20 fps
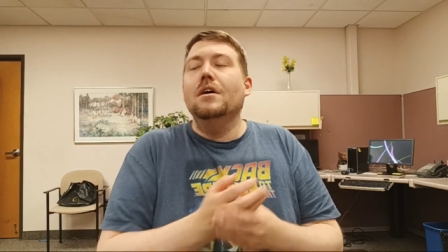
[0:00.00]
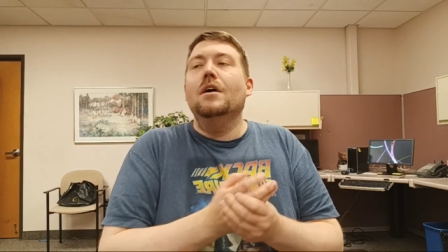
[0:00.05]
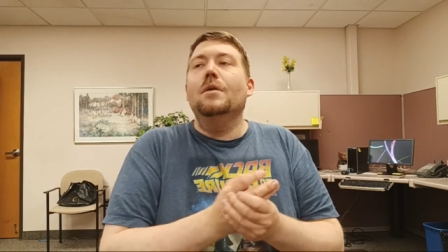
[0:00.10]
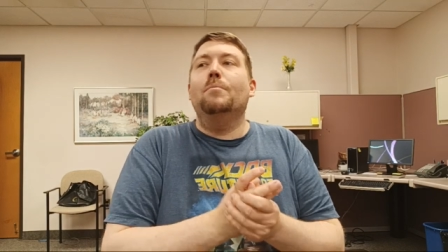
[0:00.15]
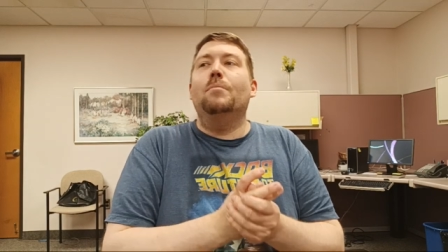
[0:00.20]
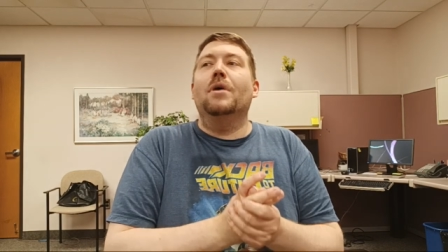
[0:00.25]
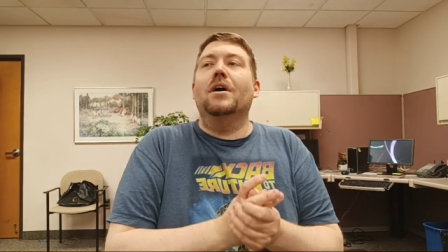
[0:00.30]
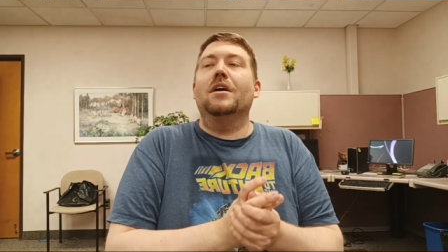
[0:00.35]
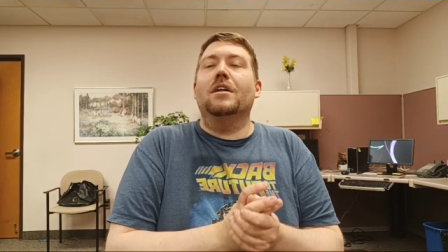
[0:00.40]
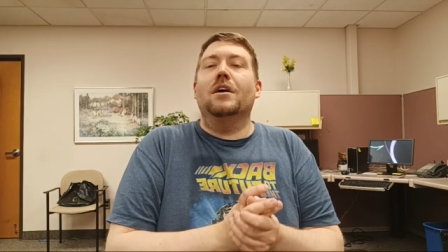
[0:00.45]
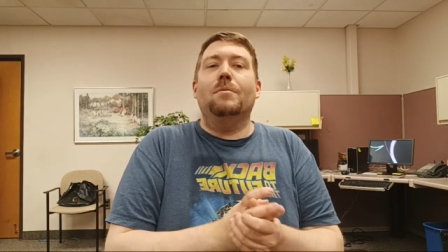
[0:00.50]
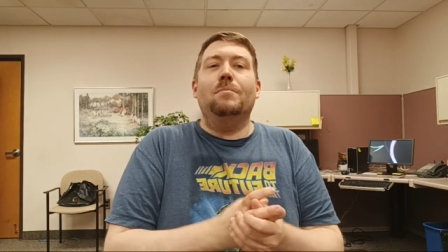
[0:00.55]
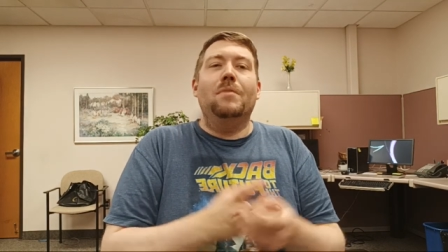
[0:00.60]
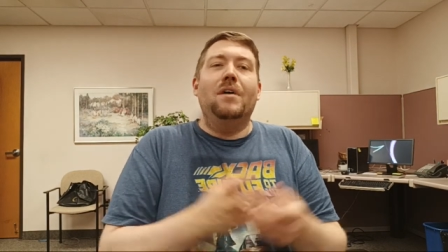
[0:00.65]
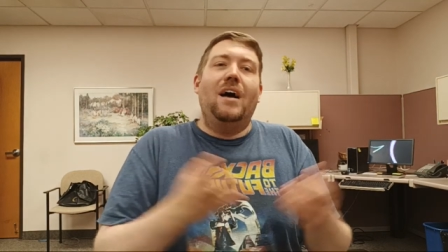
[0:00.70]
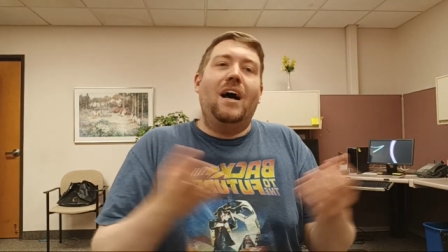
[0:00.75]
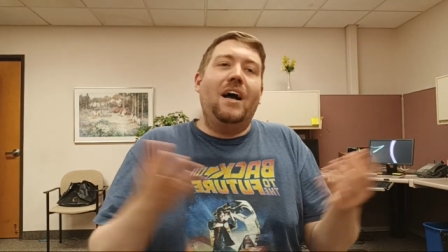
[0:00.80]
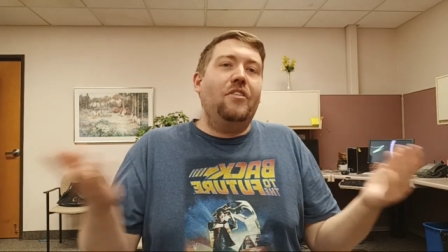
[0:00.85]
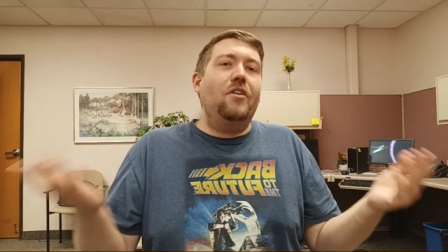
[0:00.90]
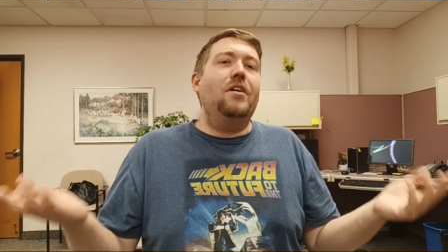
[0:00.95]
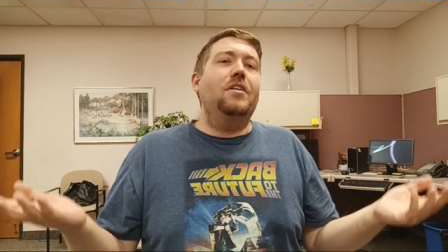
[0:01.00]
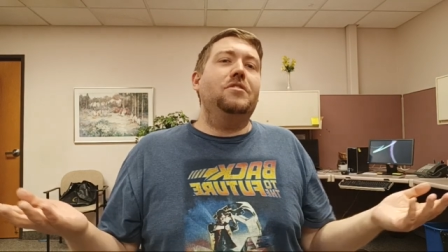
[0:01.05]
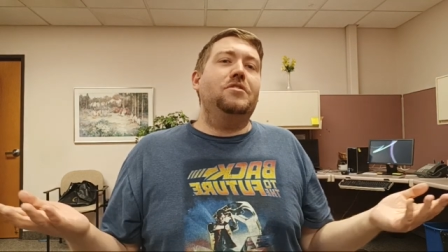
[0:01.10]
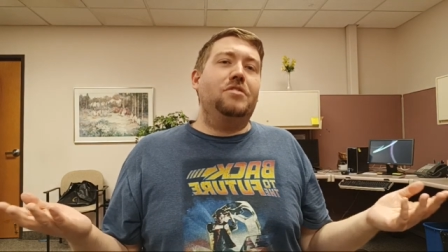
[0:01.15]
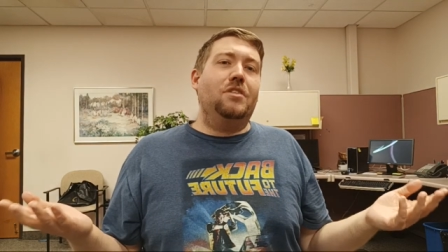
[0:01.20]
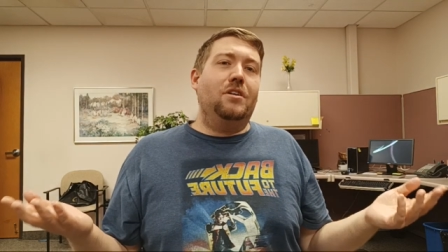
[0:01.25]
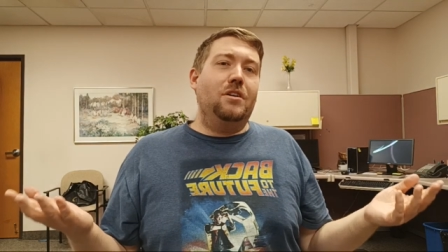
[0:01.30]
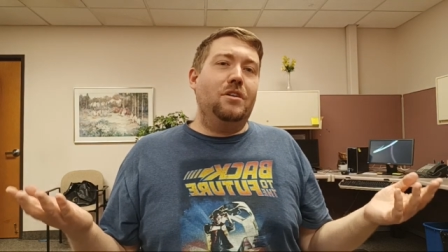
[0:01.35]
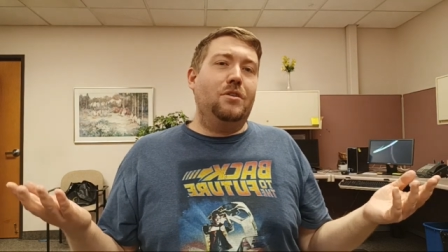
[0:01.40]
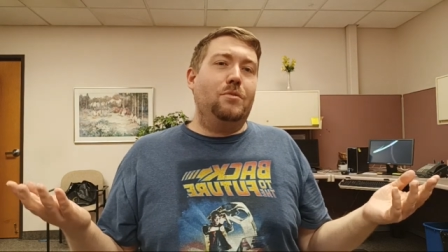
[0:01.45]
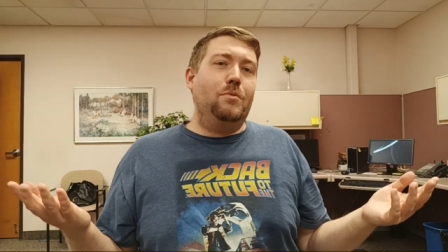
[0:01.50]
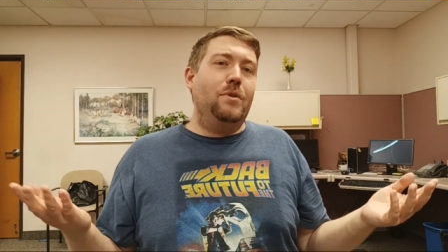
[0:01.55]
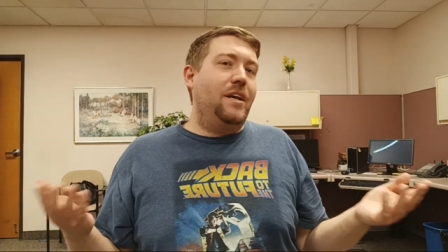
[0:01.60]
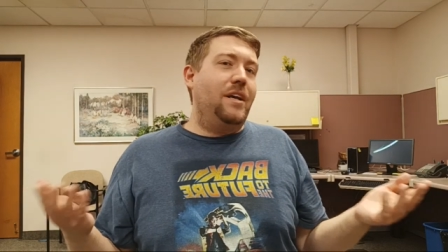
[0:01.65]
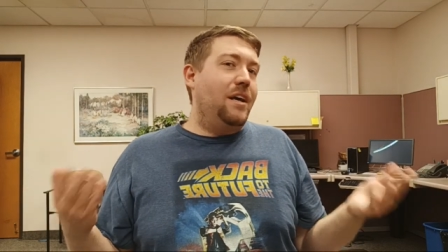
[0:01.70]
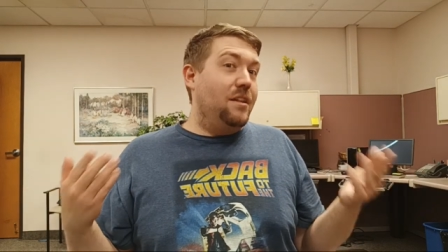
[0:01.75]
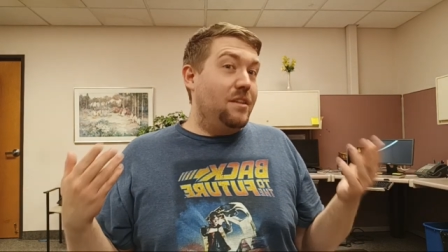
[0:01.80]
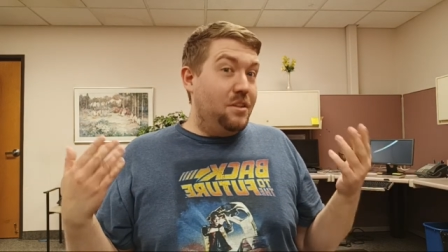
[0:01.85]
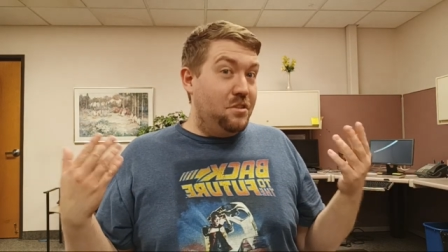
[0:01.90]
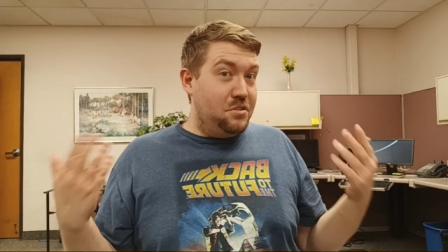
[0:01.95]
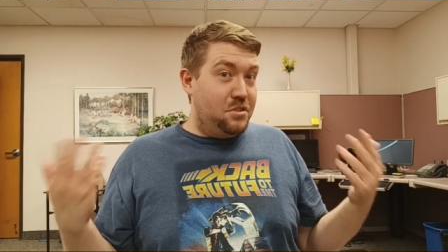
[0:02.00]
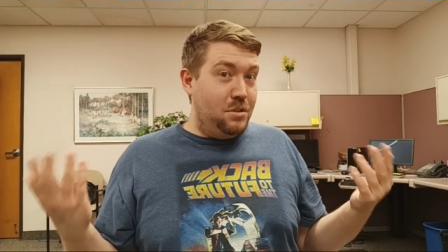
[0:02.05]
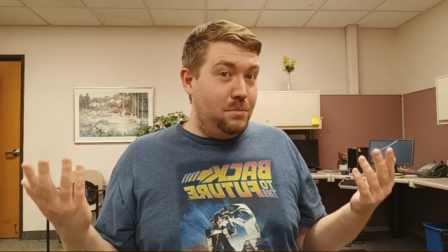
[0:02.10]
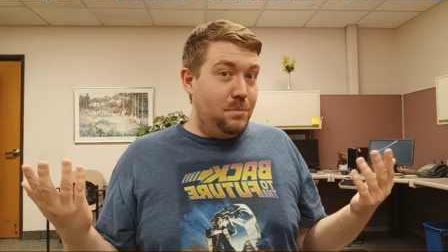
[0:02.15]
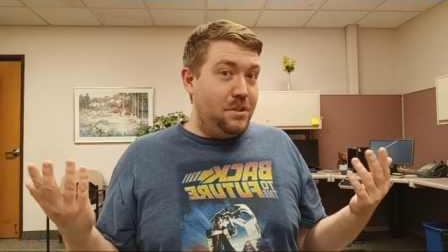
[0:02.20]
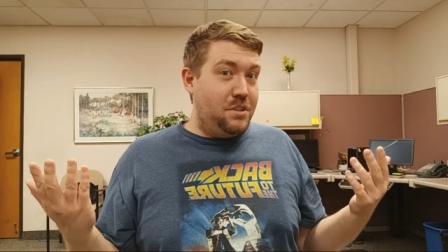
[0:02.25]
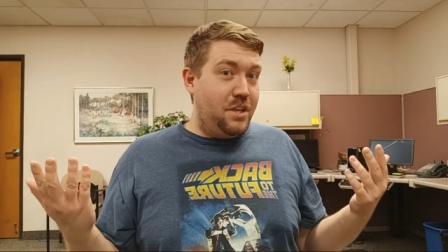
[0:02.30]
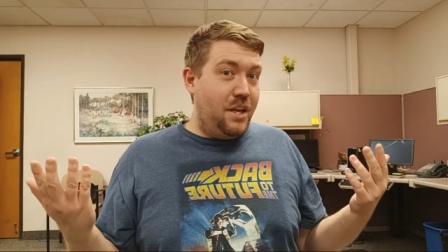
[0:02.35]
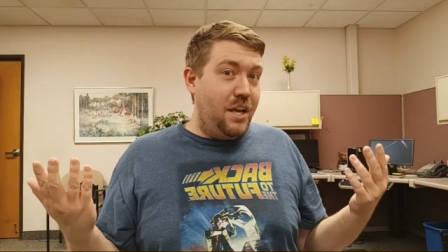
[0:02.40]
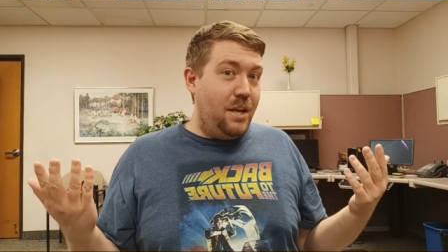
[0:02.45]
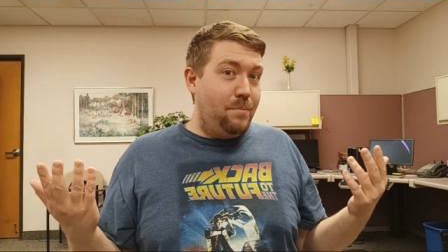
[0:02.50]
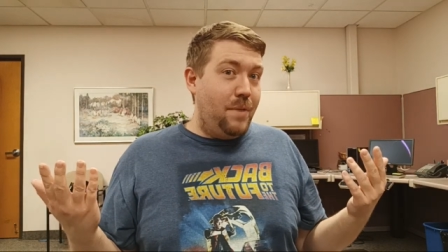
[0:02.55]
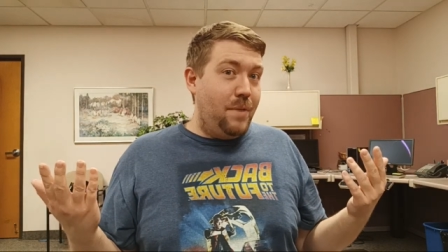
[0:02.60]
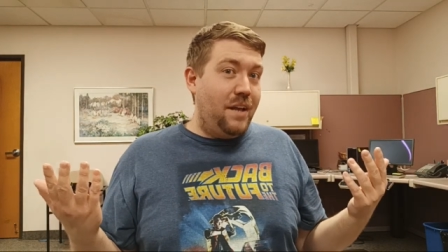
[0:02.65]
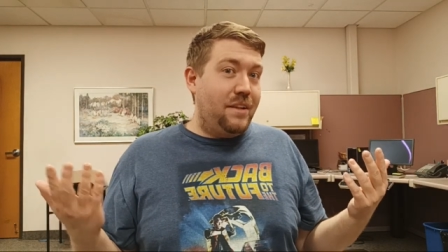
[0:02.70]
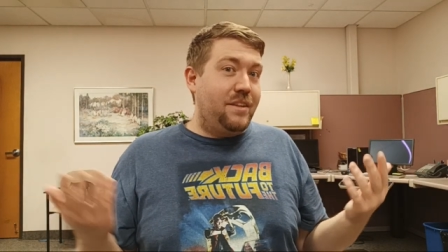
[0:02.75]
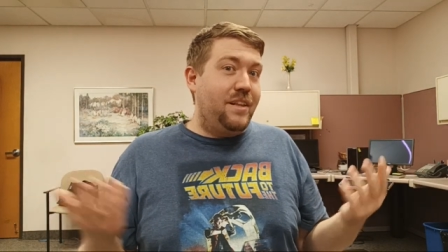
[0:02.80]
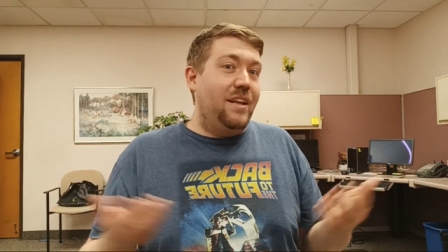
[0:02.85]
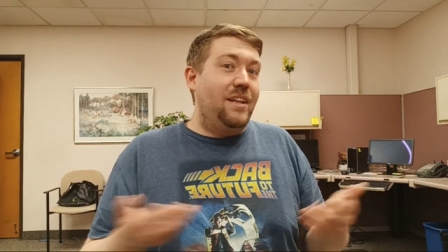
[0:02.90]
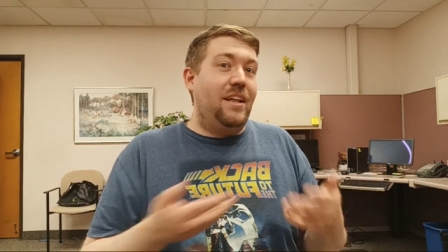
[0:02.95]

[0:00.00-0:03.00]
But um, I thought Uncharted three got a little too much hate back then.